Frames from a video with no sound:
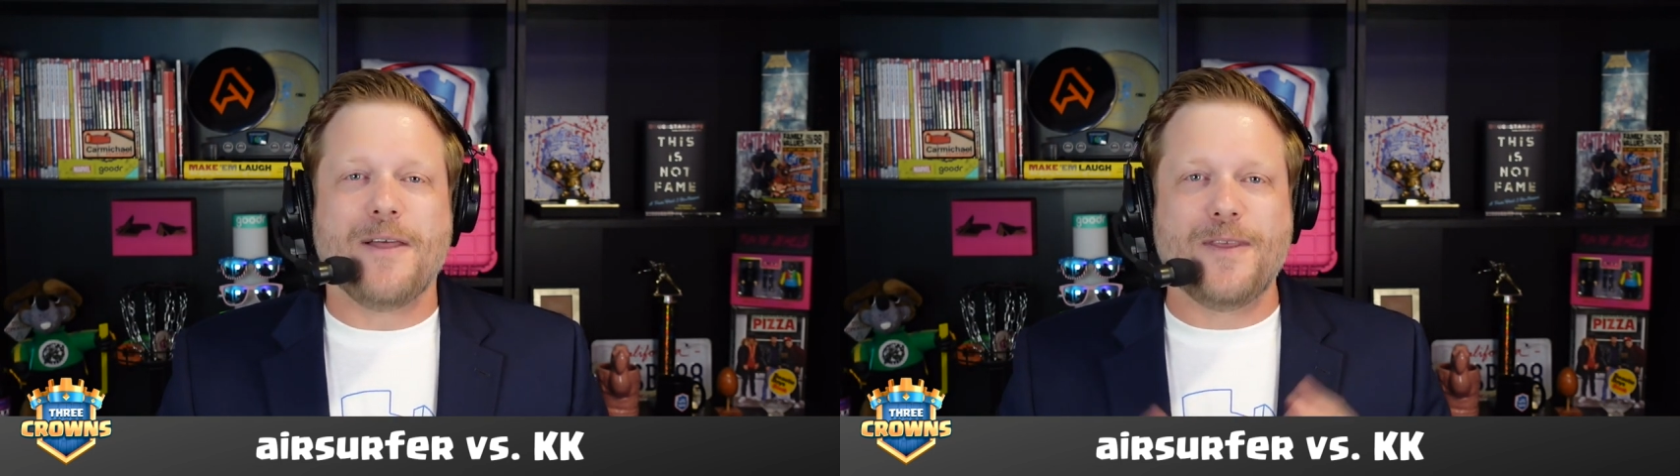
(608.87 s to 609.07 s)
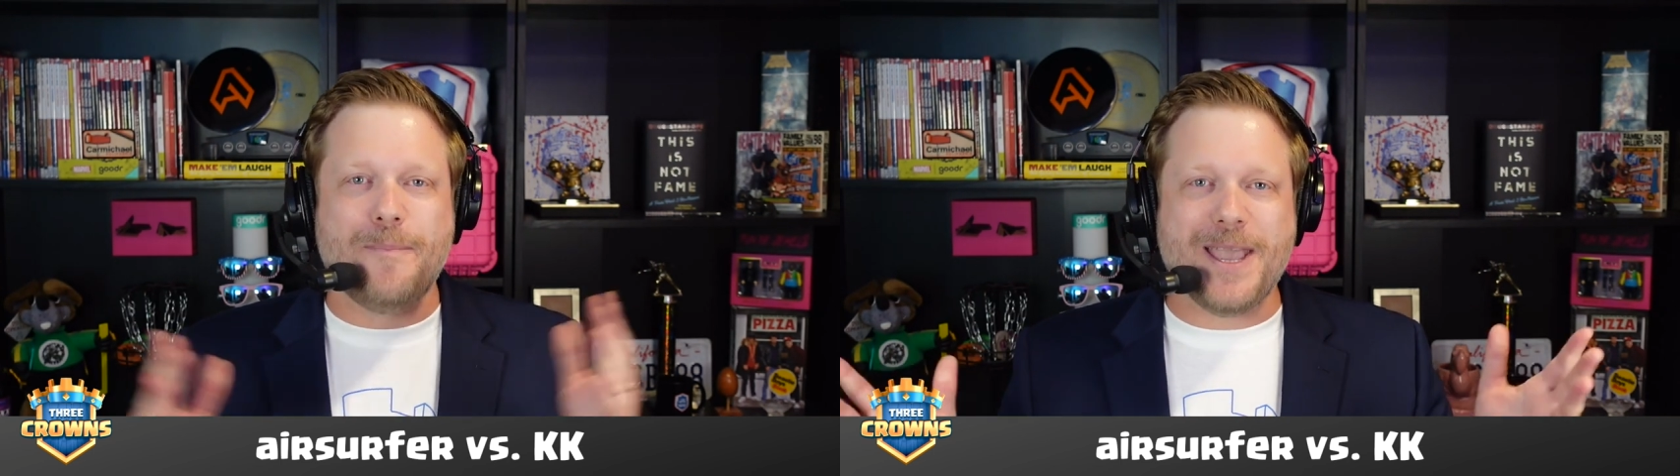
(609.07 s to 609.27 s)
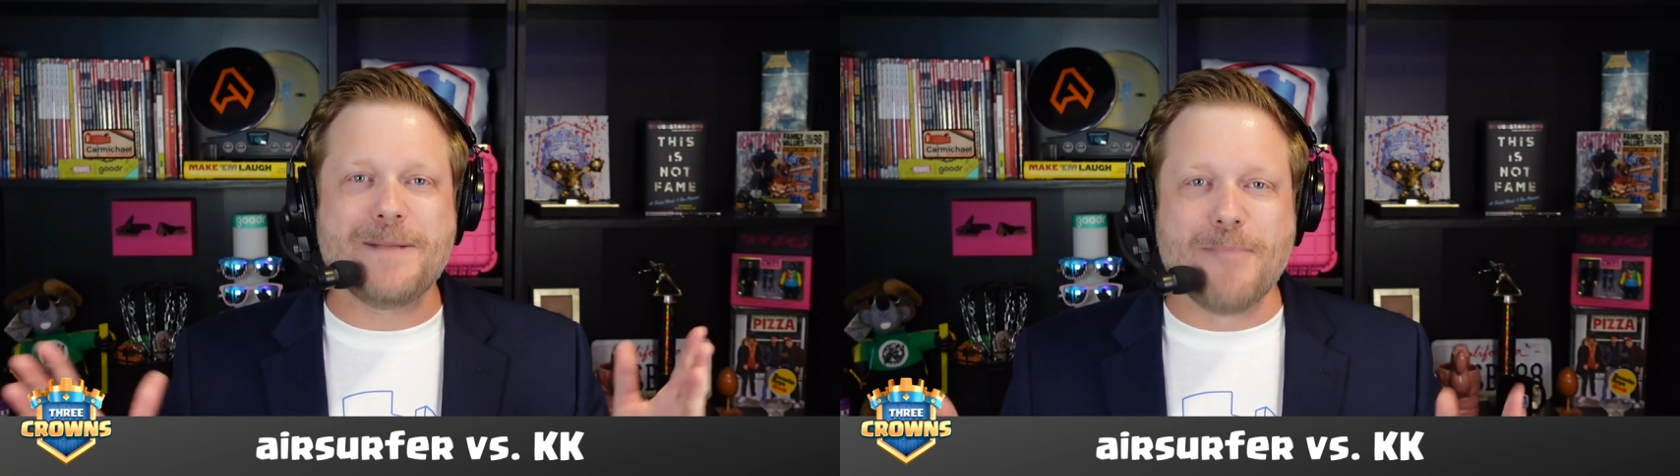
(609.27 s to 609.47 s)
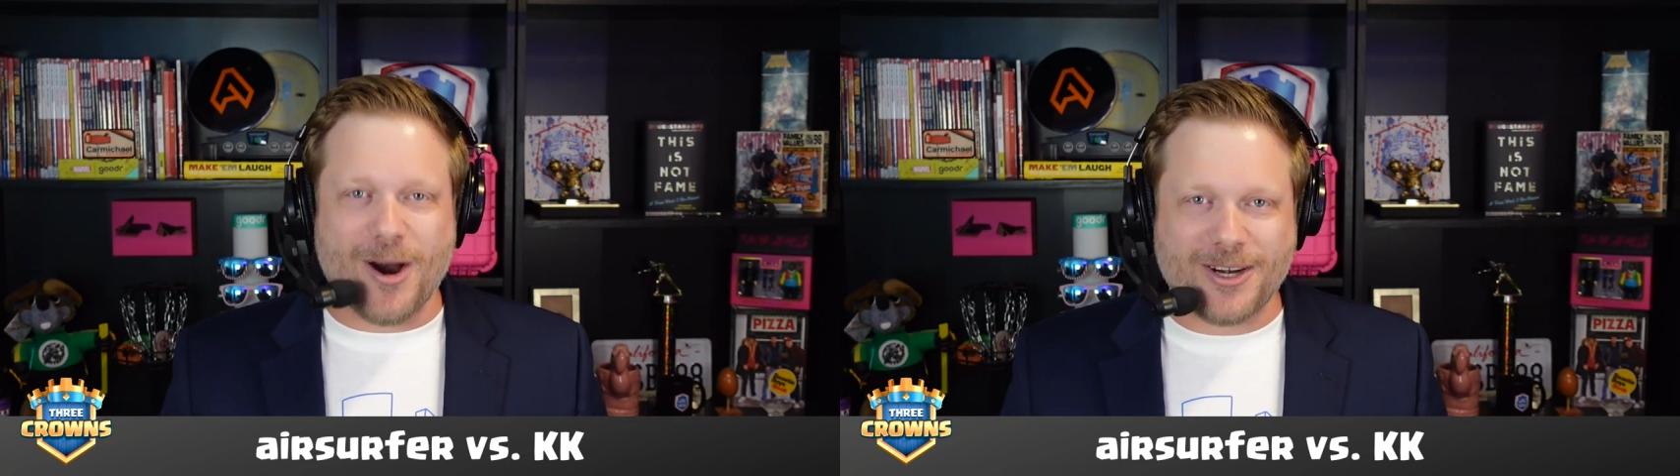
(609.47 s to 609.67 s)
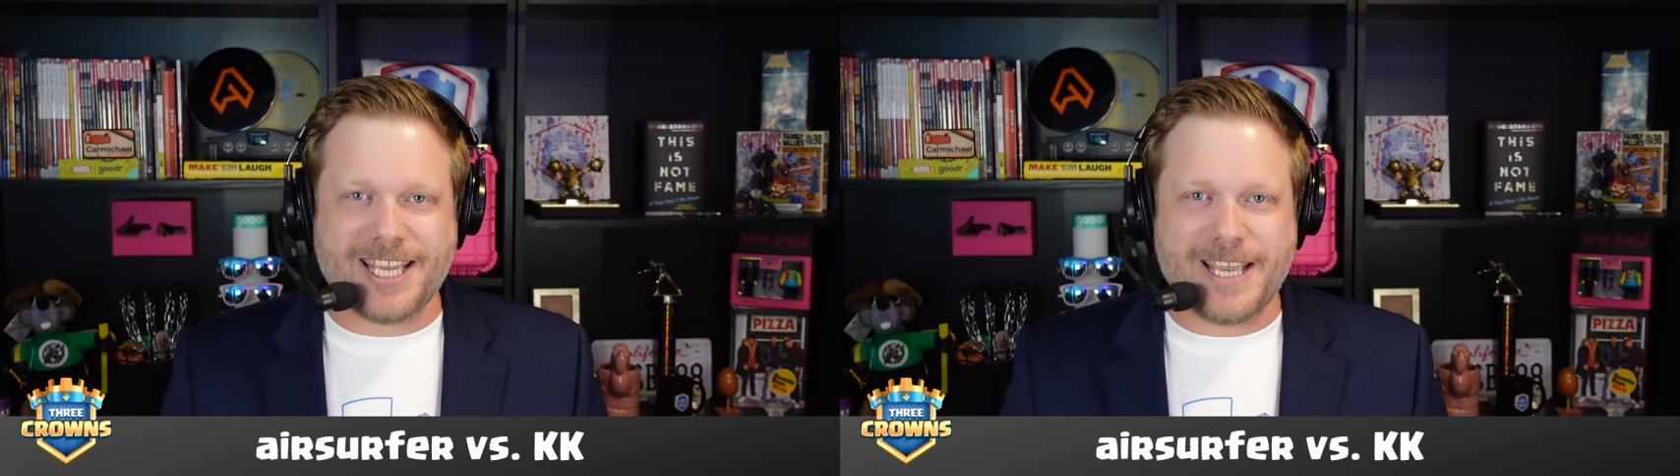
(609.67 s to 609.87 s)
the big
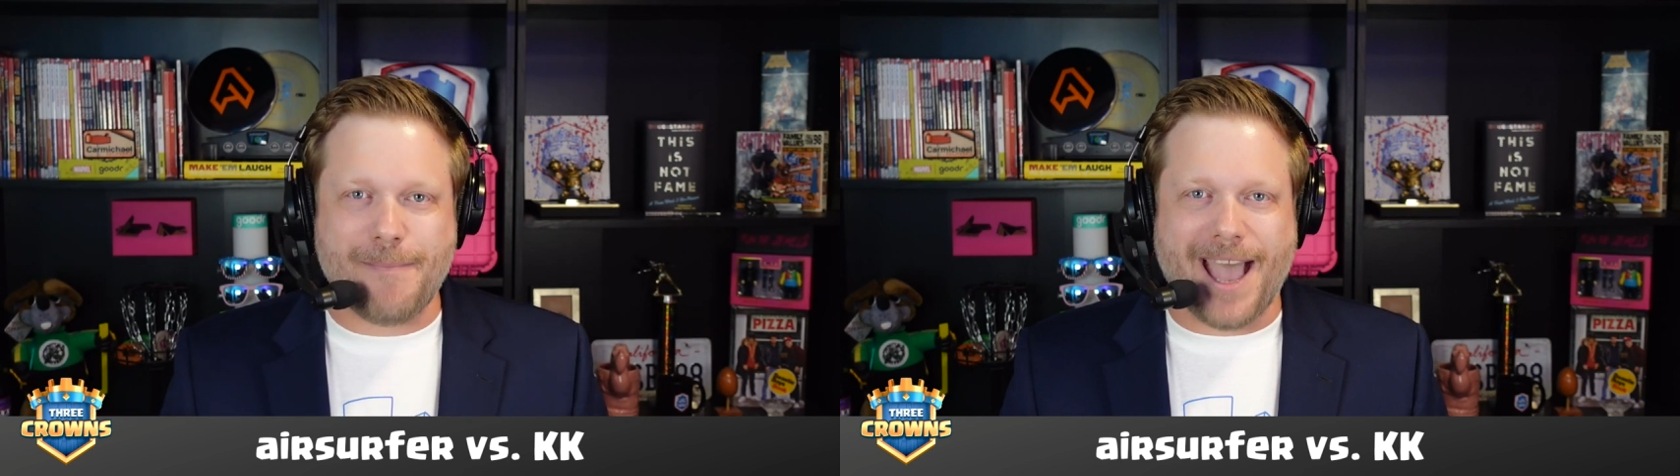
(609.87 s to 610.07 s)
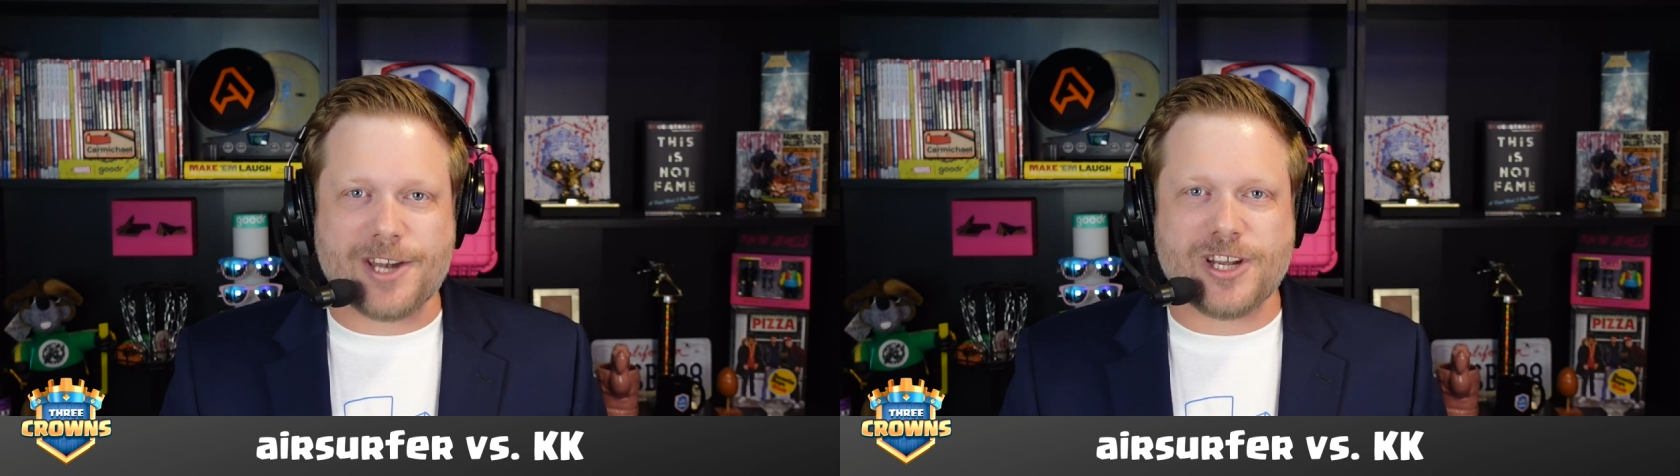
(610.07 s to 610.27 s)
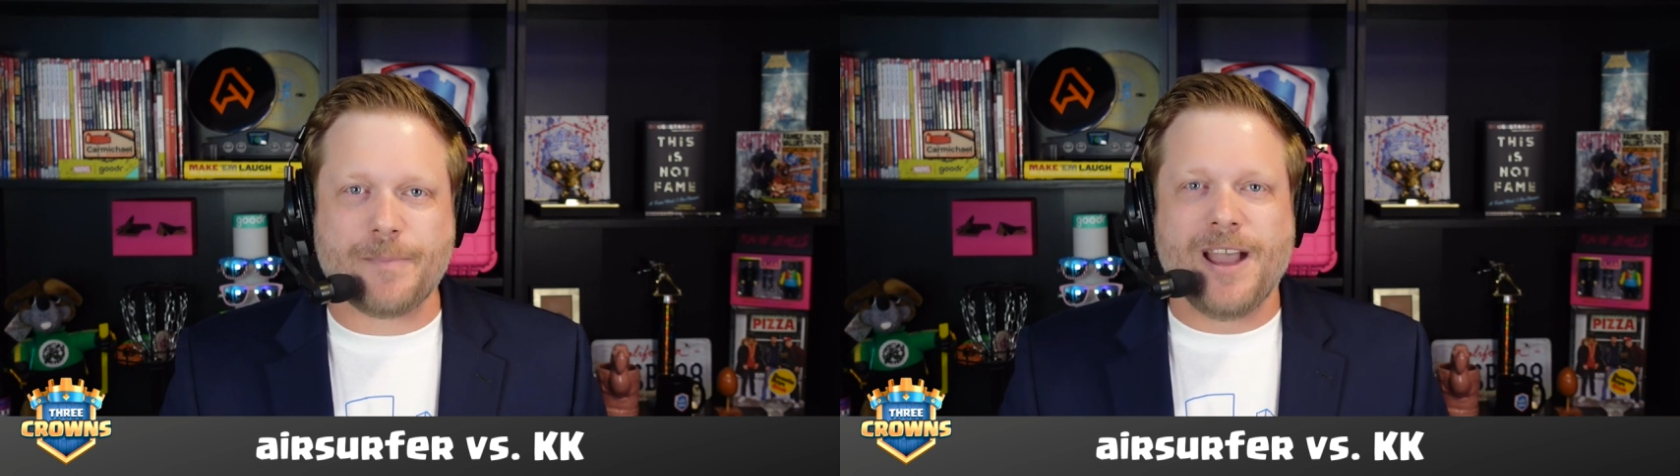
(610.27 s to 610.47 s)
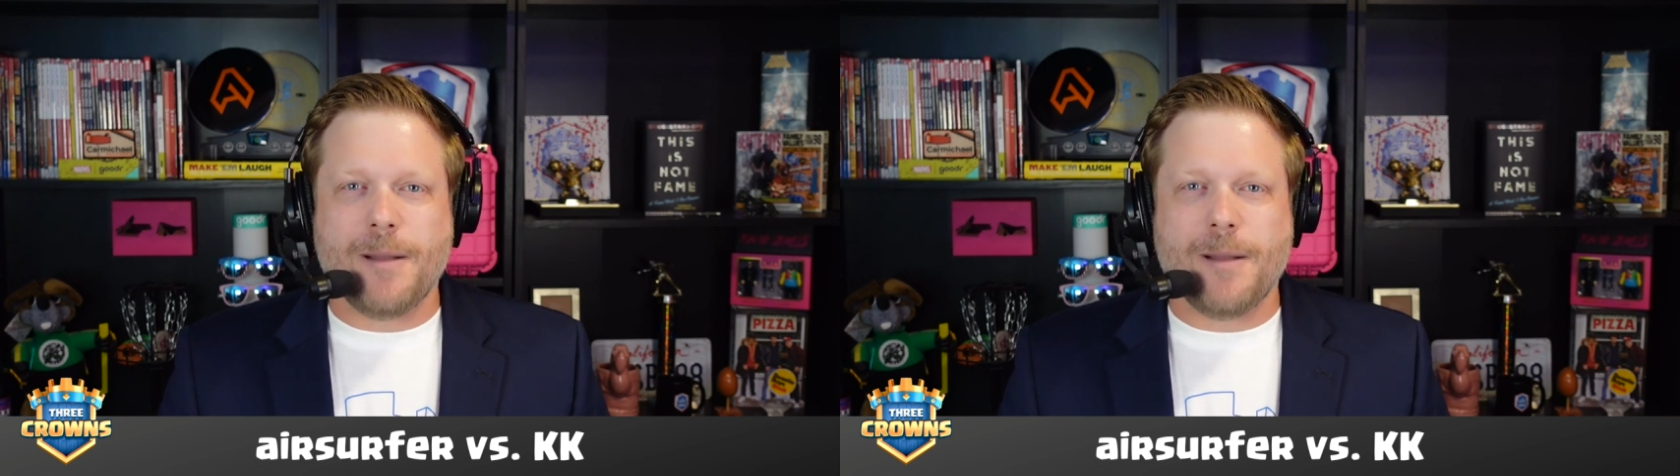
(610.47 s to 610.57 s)
marquee matchup